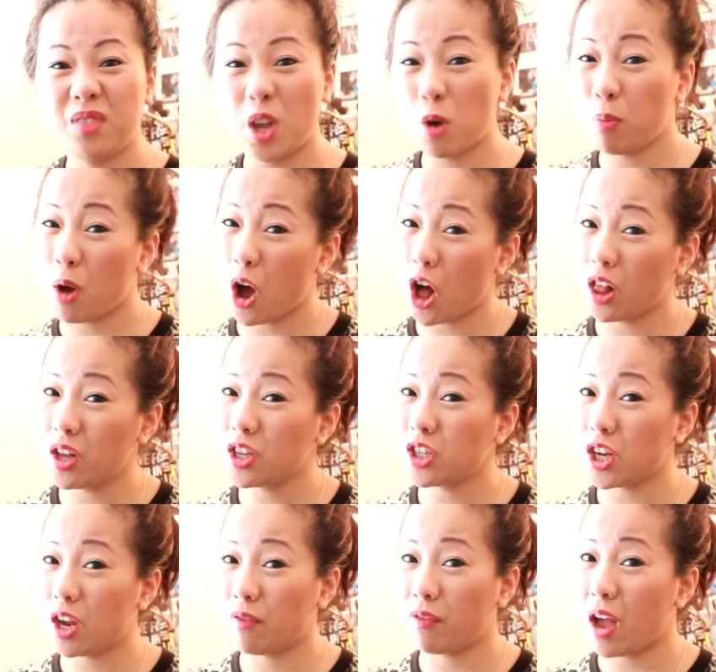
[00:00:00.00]
nail
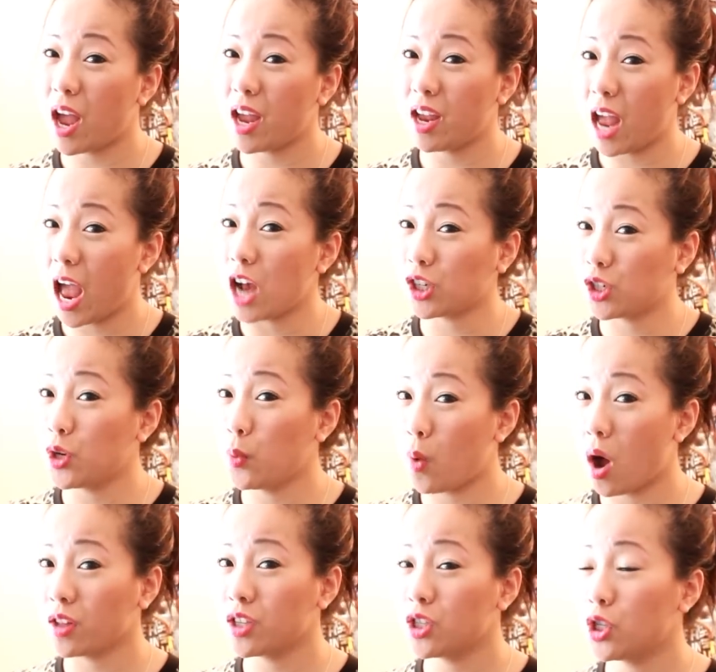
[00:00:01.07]
polish if I actually
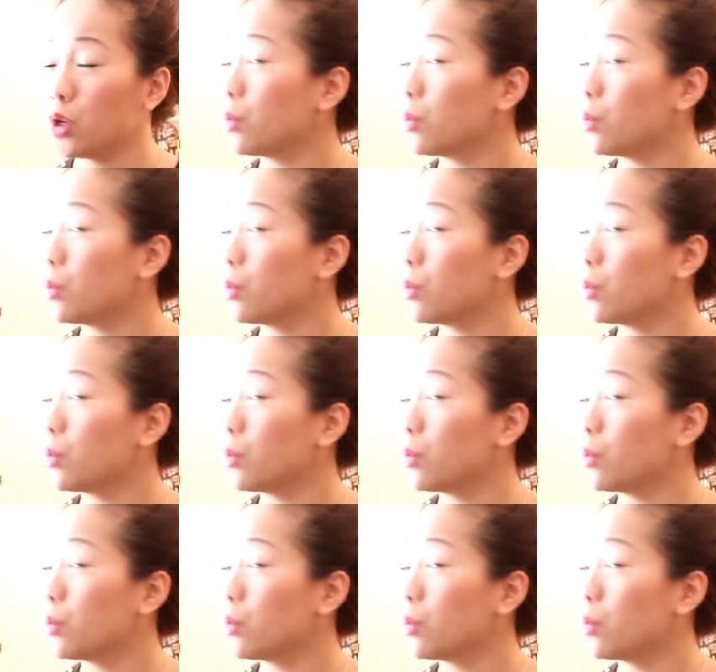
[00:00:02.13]
wanted